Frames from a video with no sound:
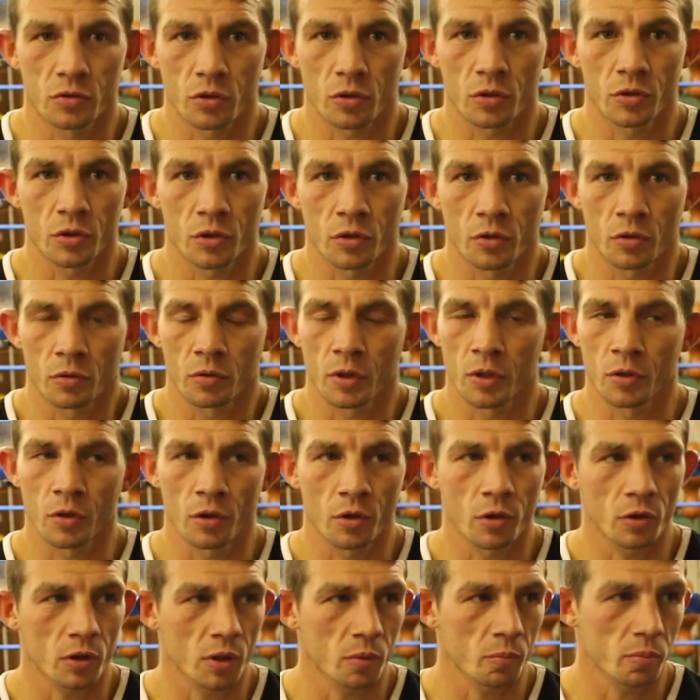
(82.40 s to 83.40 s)
John. You know, I'm
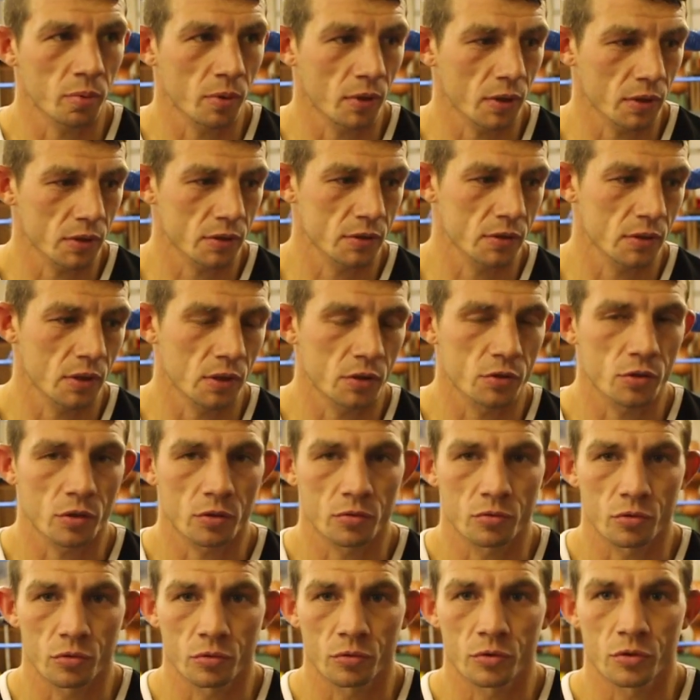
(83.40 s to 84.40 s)
not looking past
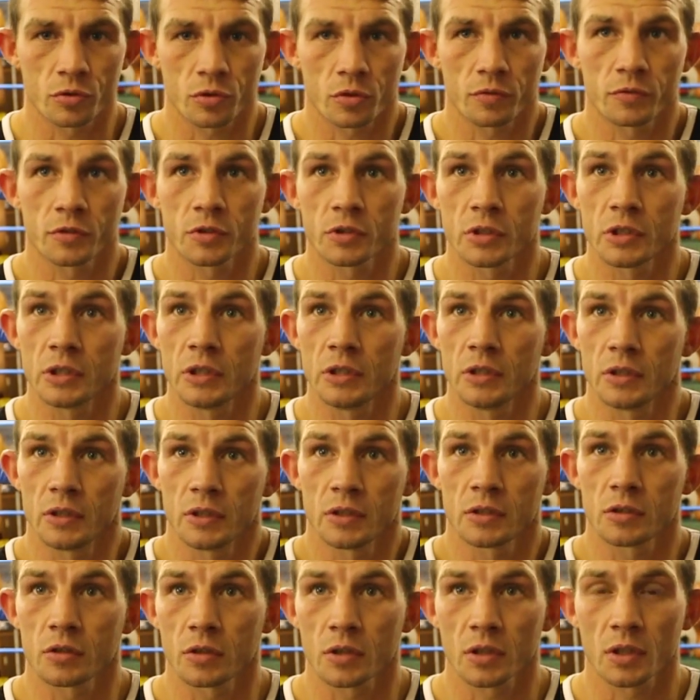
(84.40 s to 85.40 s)
Chuck Jones. Obviously,
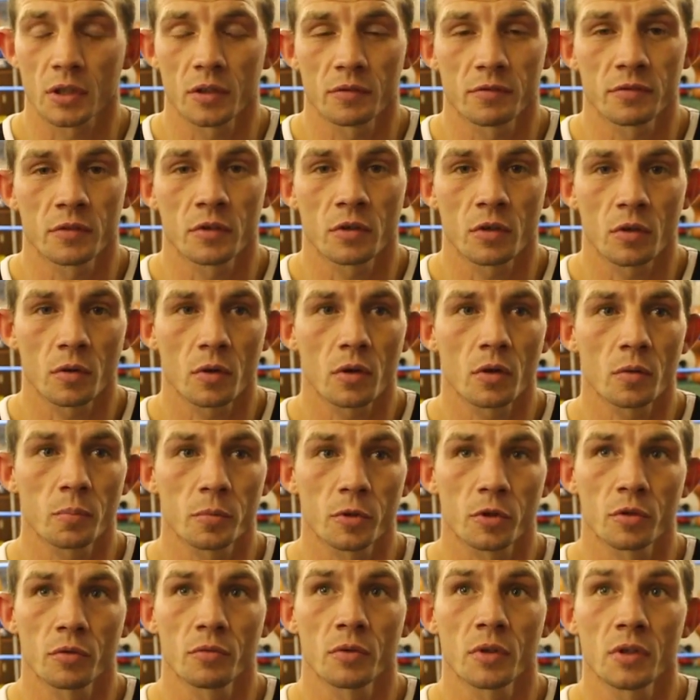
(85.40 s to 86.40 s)
he's got given the
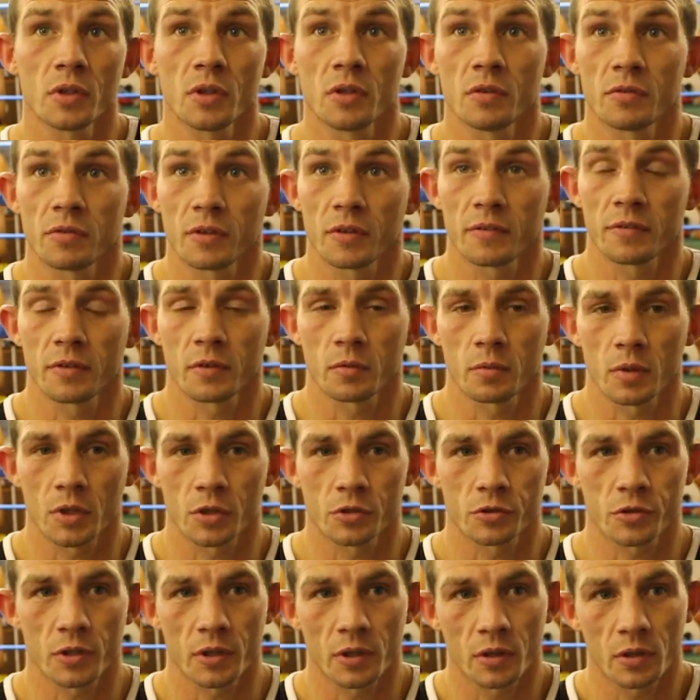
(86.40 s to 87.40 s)
opportunity to fight for the
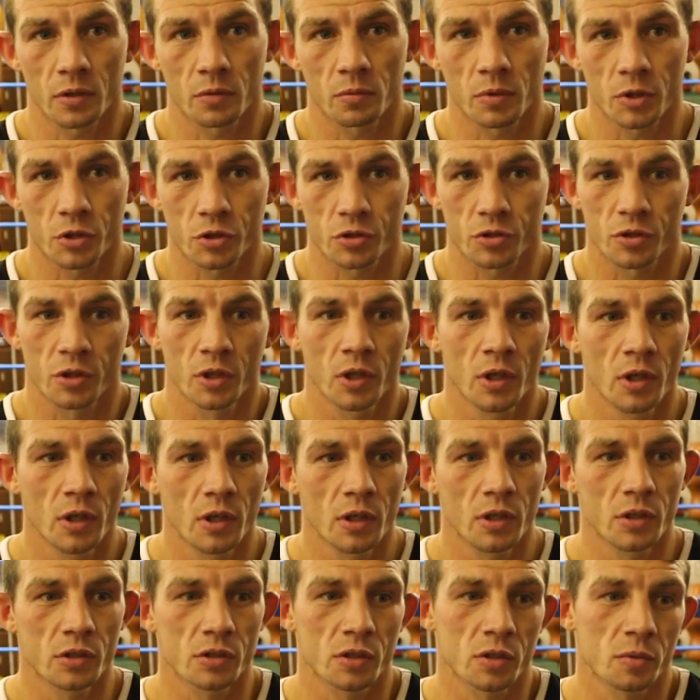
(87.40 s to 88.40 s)
Welsh title, which
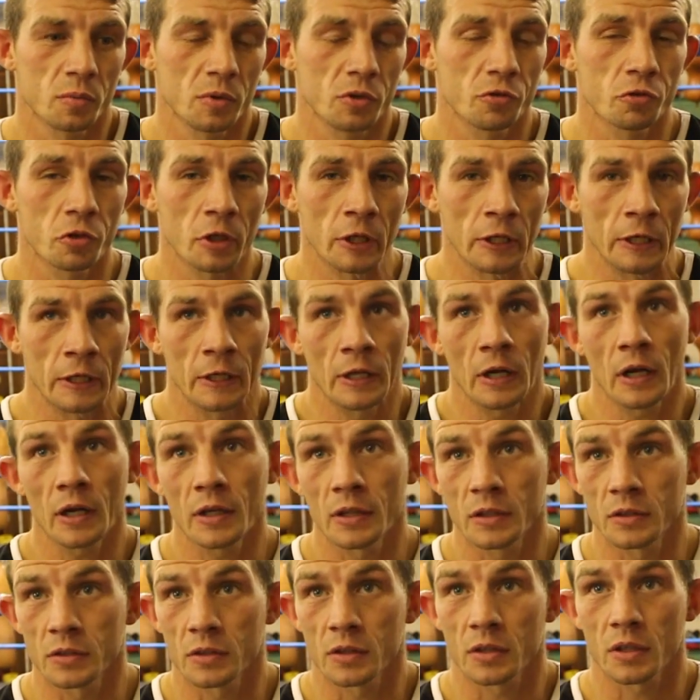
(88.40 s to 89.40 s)
he's going to be training
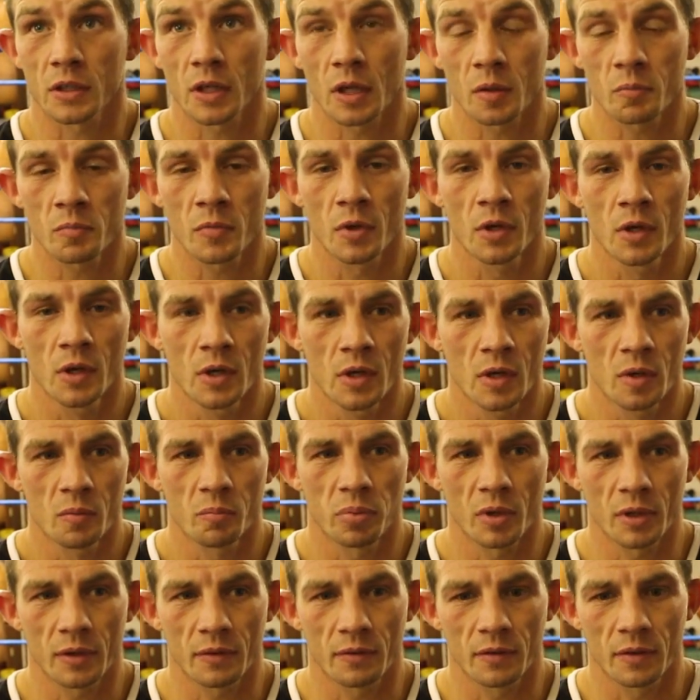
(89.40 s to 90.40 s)
on. He's going to come,
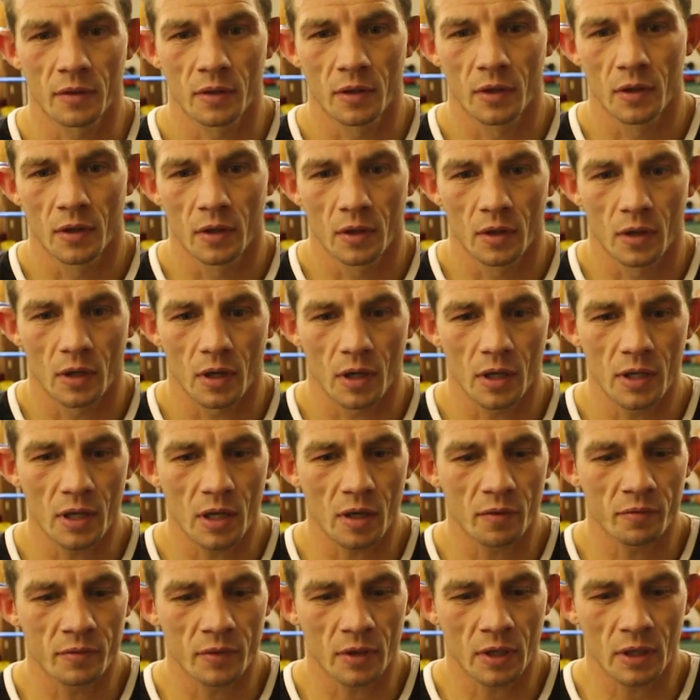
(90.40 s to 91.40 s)
but I
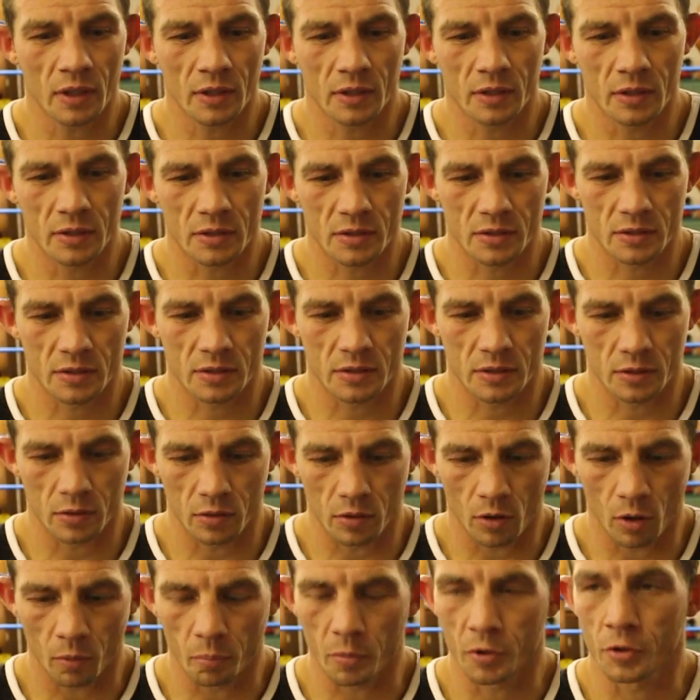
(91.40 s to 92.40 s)
am not this
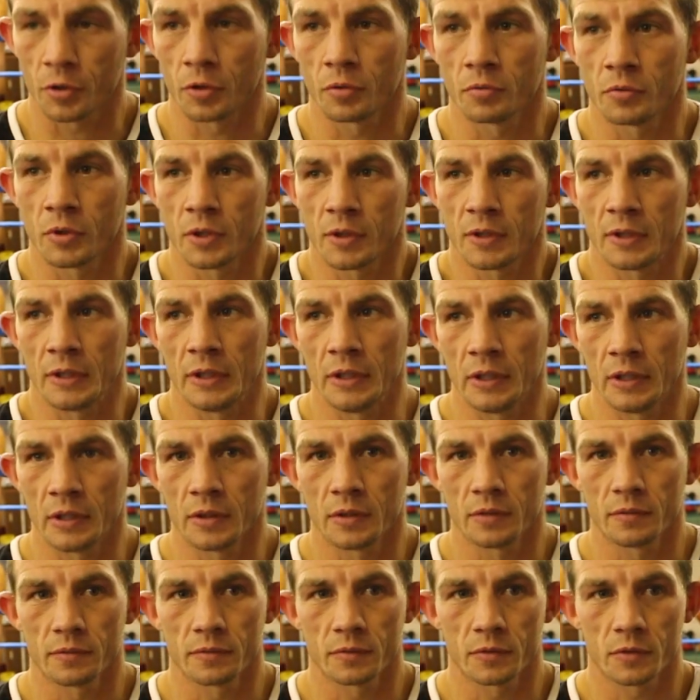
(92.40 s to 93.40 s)

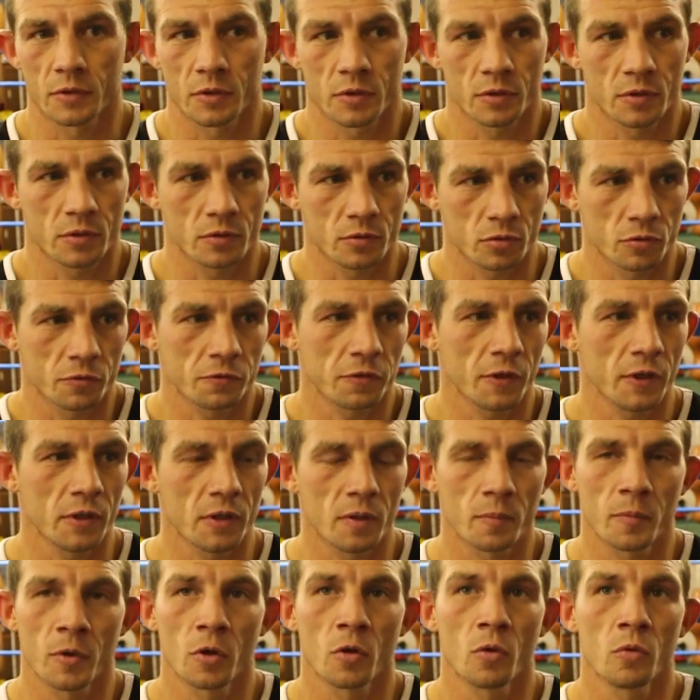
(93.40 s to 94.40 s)
opportunity to
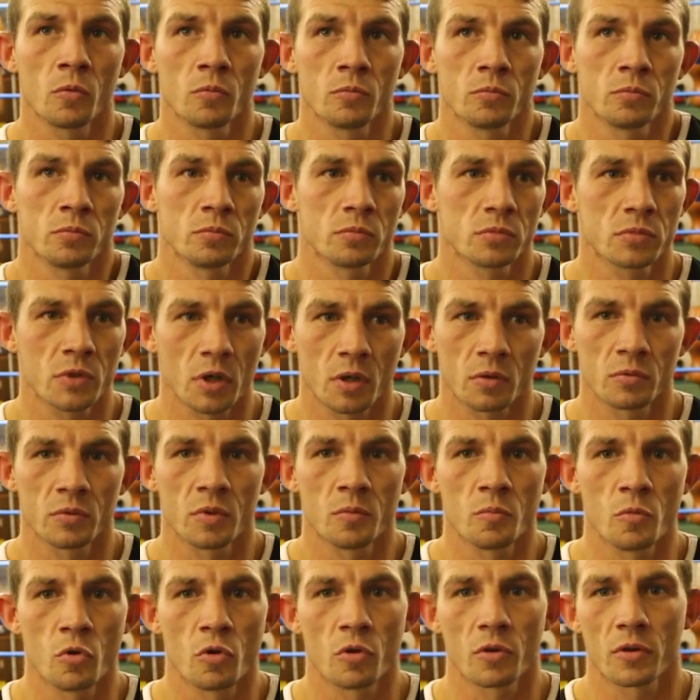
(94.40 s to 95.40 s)
fight in my own
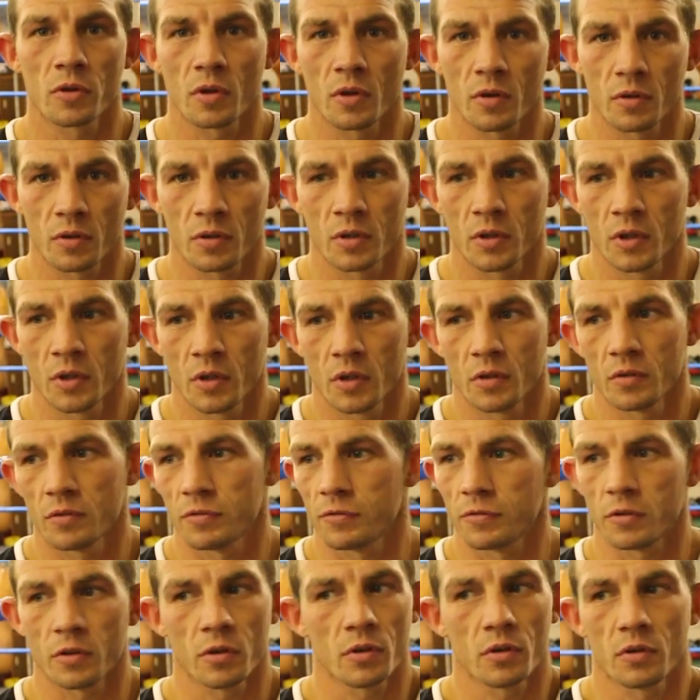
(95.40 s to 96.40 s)
town in Merthyr
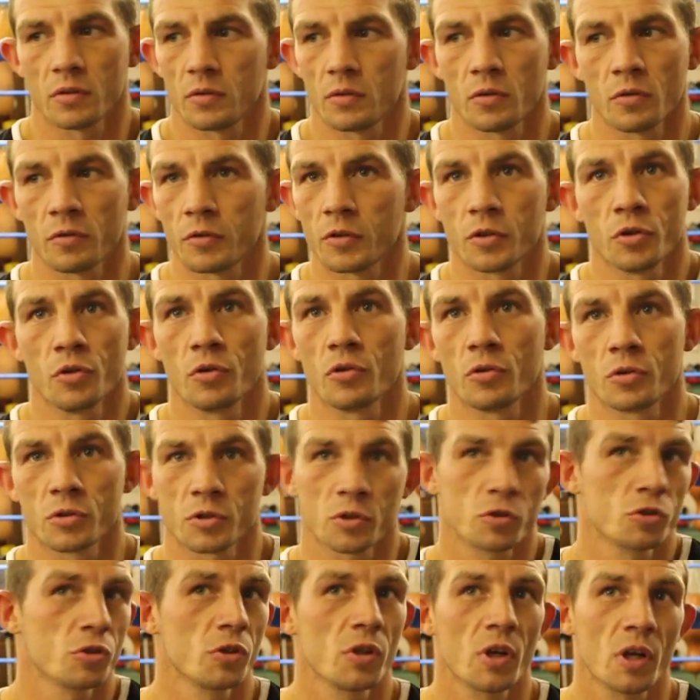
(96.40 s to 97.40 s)
for over
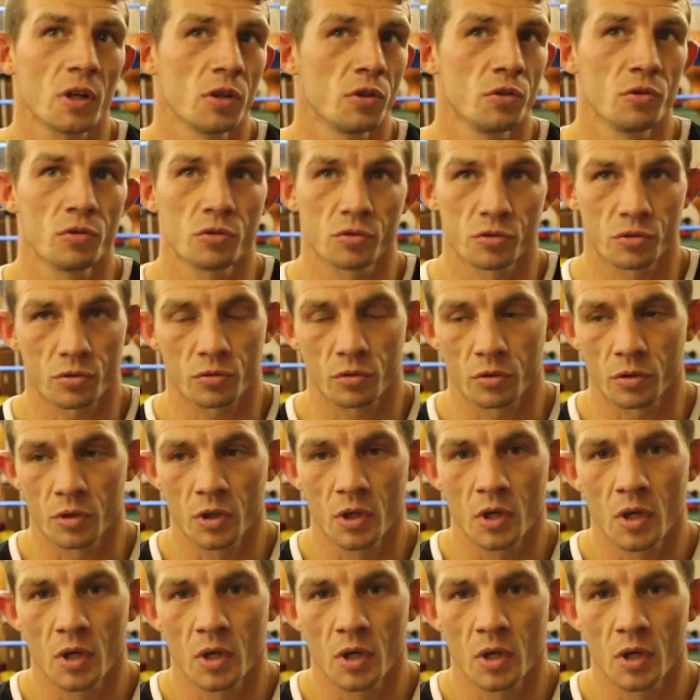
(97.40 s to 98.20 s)
years, I should have years ago.